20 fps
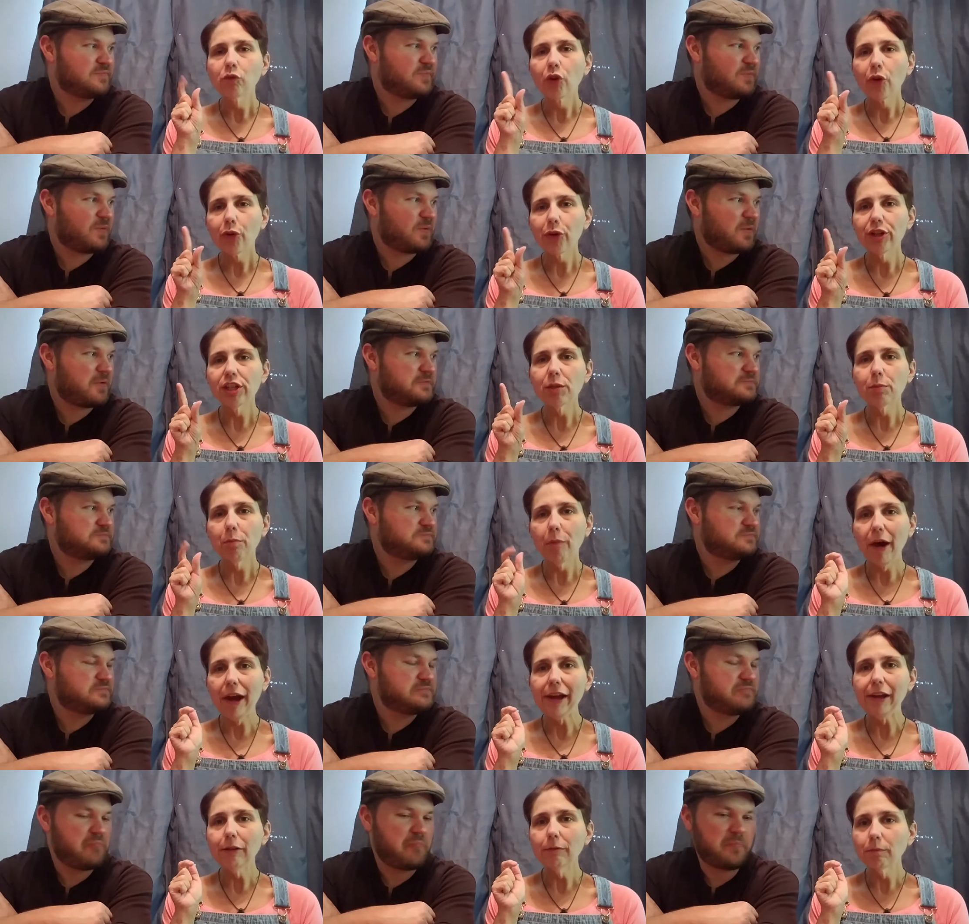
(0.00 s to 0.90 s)
Speaker 1: Crisp
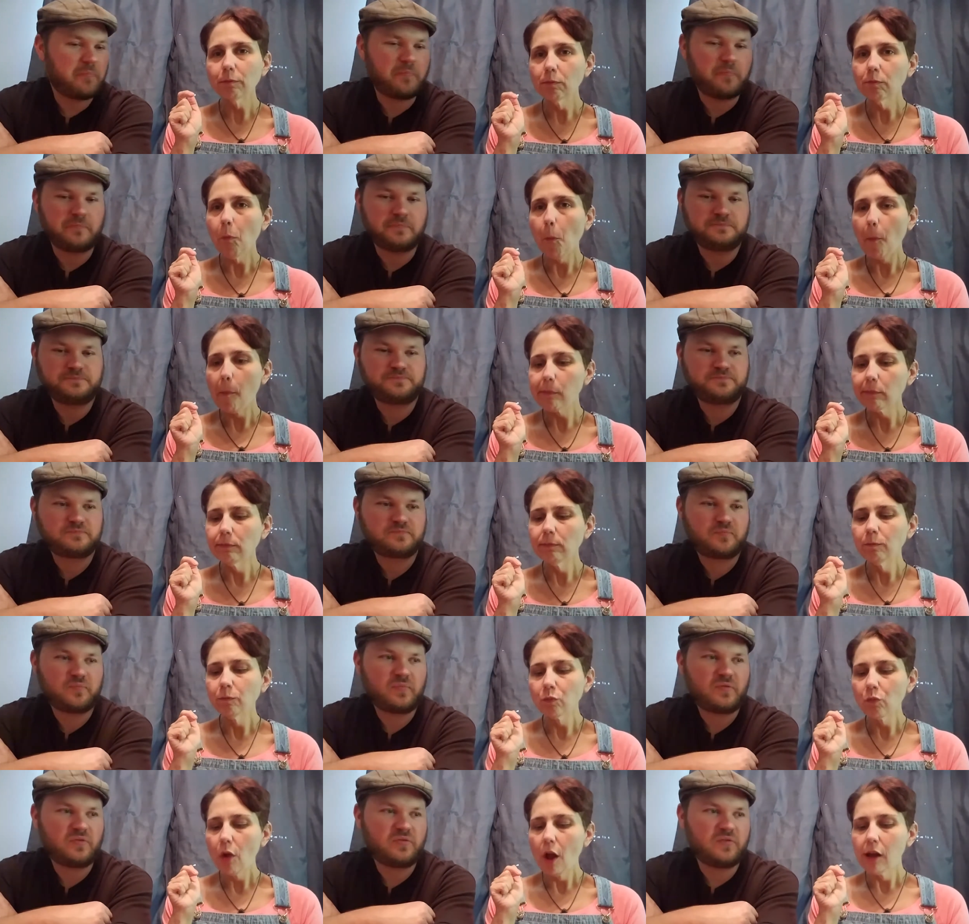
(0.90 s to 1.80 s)
bite.
Speaker 2: Mm-hmm.
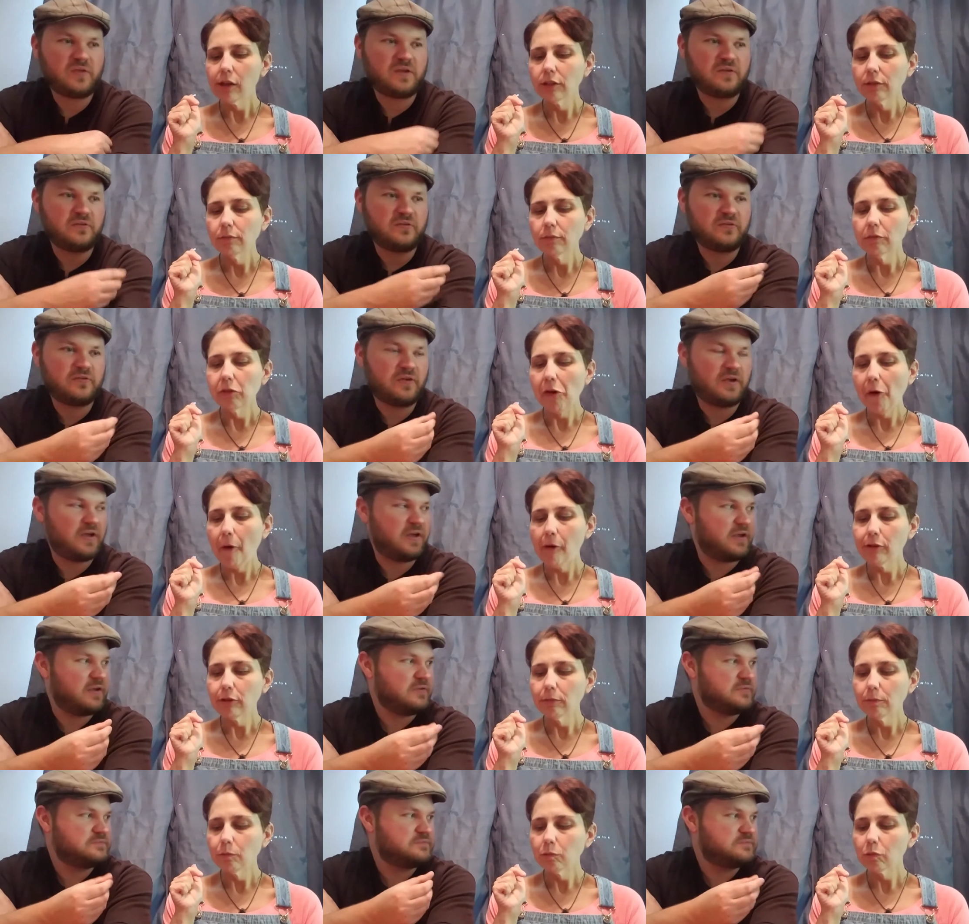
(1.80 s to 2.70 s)
Nice
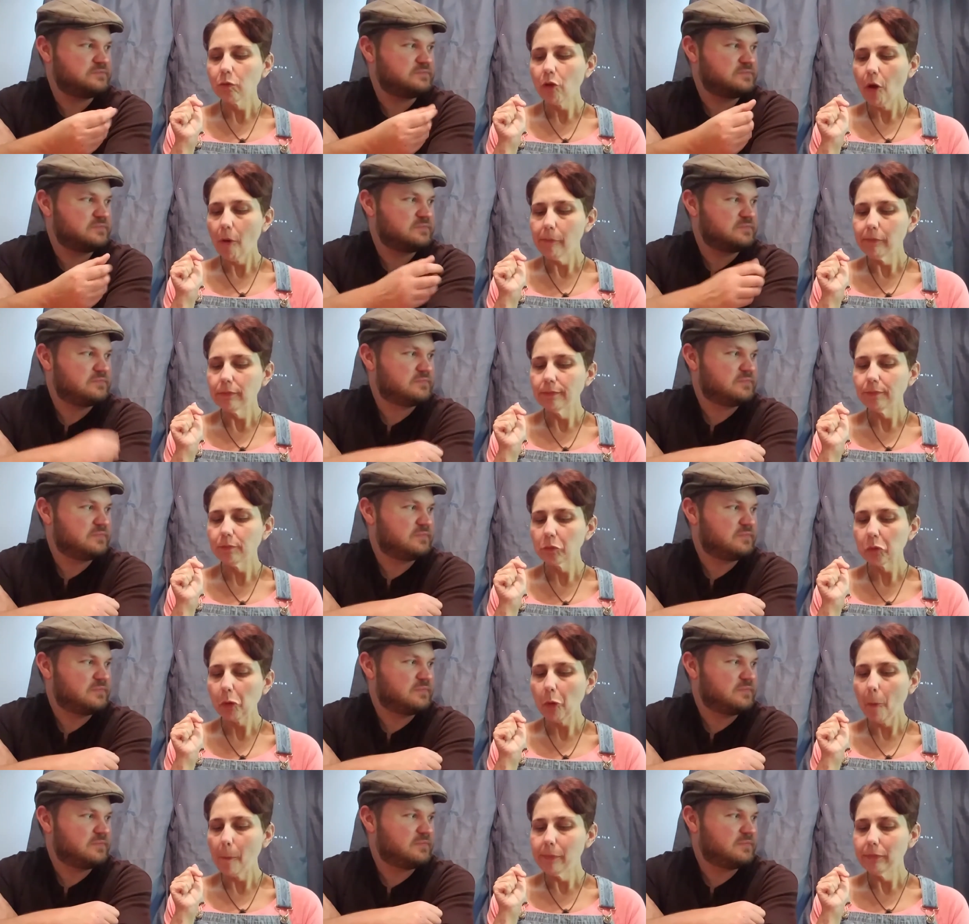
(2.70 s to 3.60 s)
uh,
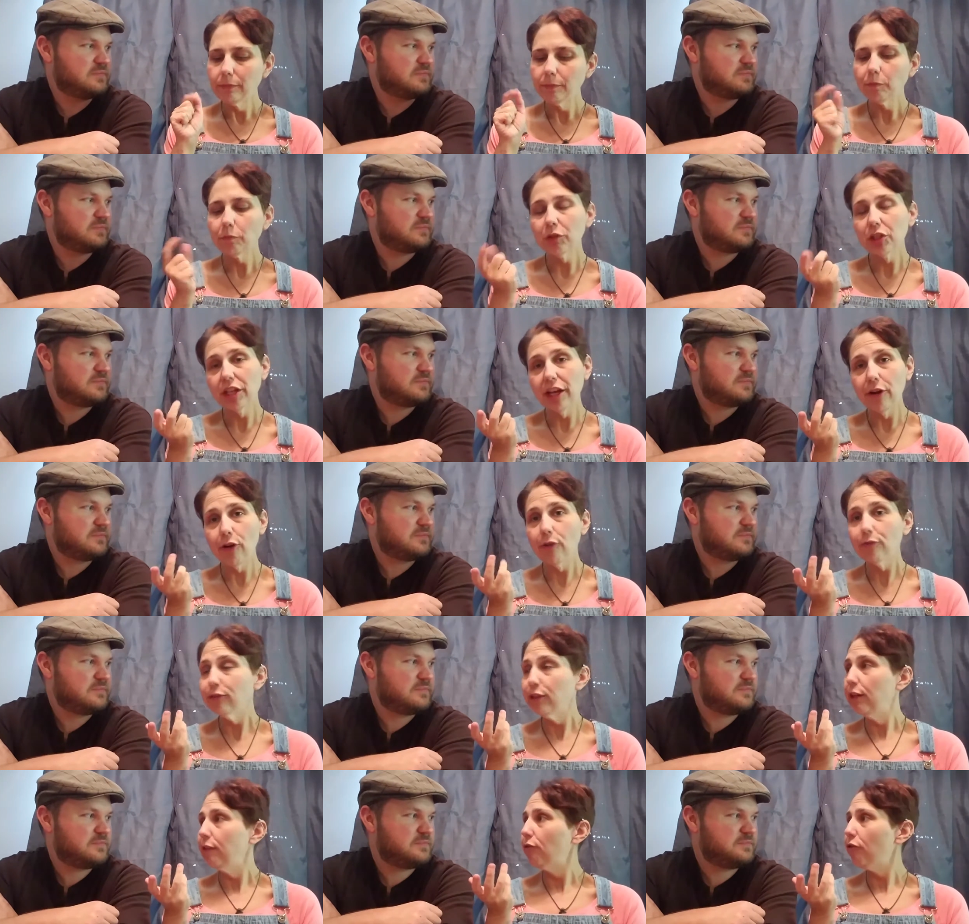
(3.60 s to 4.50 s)
Speaker 1: potato
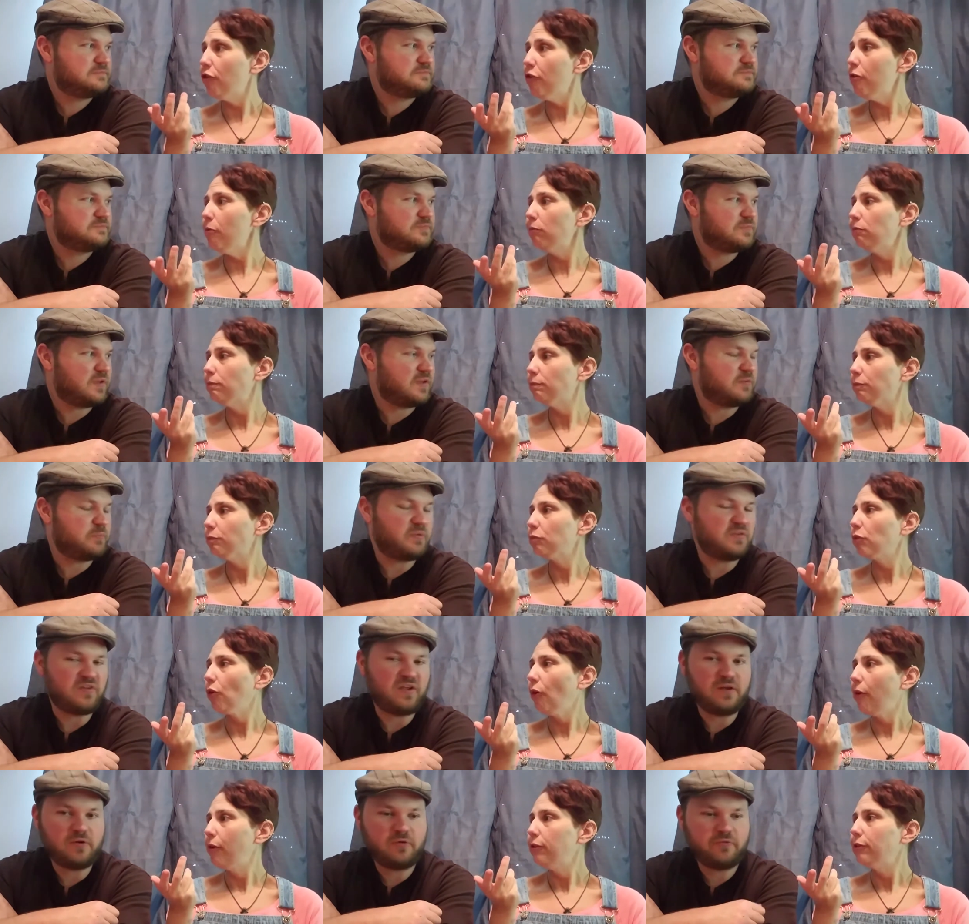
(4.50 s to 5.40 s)
flavor.
Speaker 2: Nice
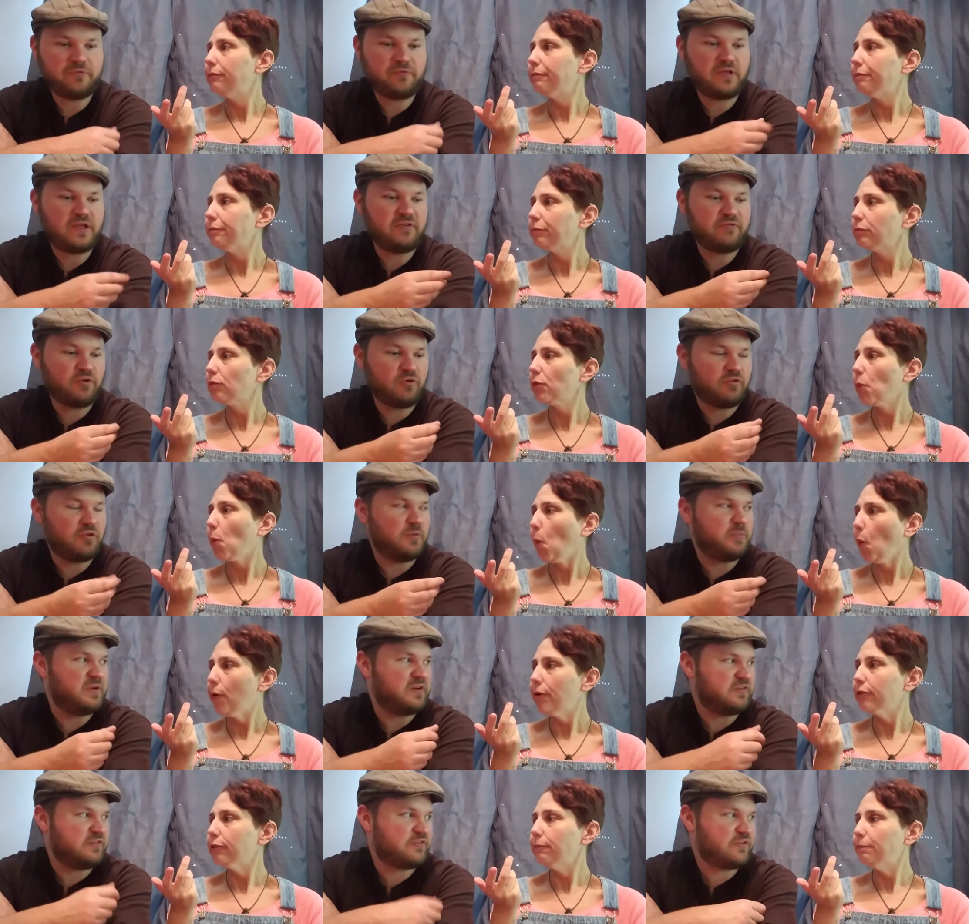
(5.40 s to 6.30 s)
potato flavor, a little
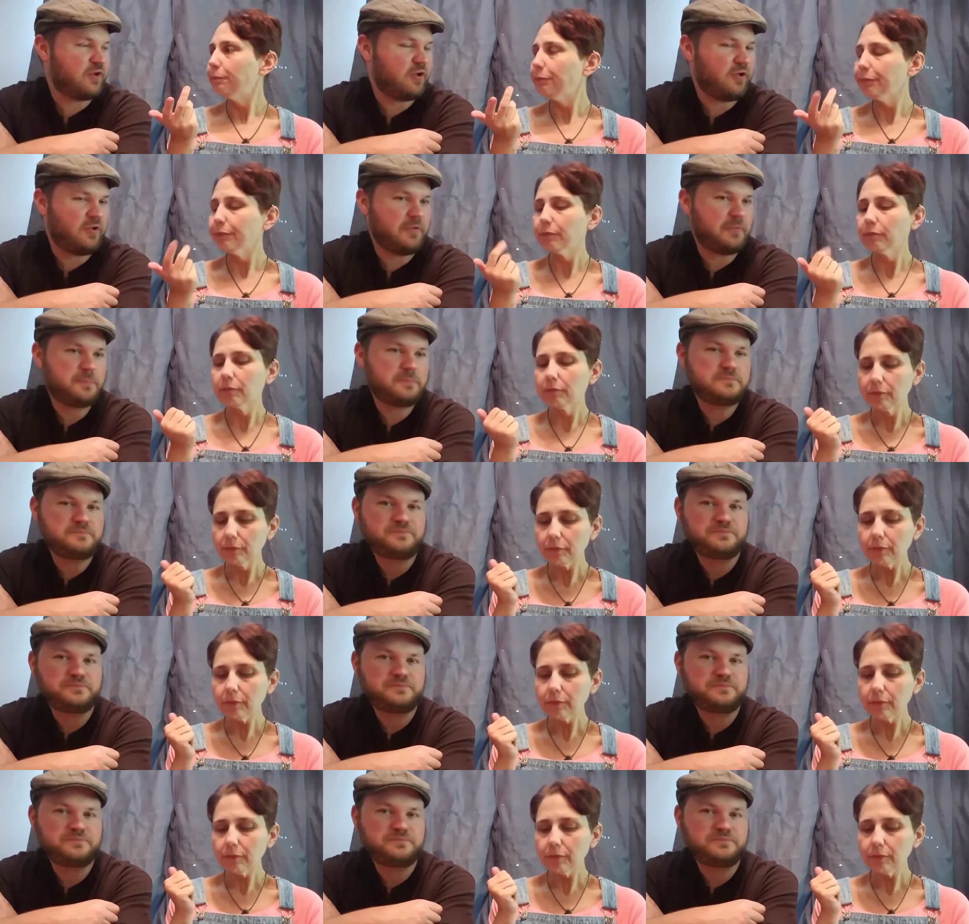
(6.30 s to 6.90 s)
bit of salt.